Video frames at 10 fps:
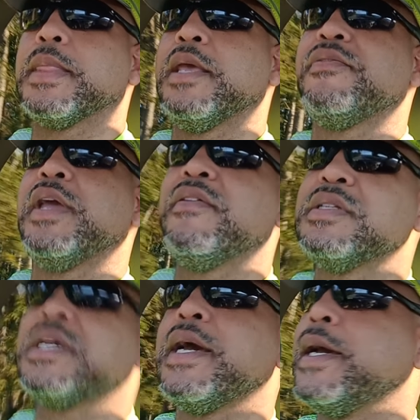If every
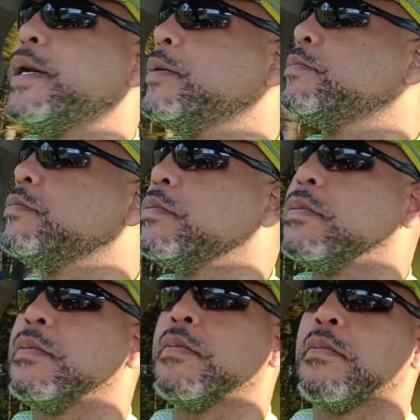time
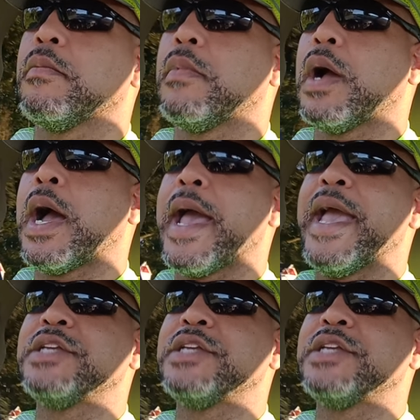I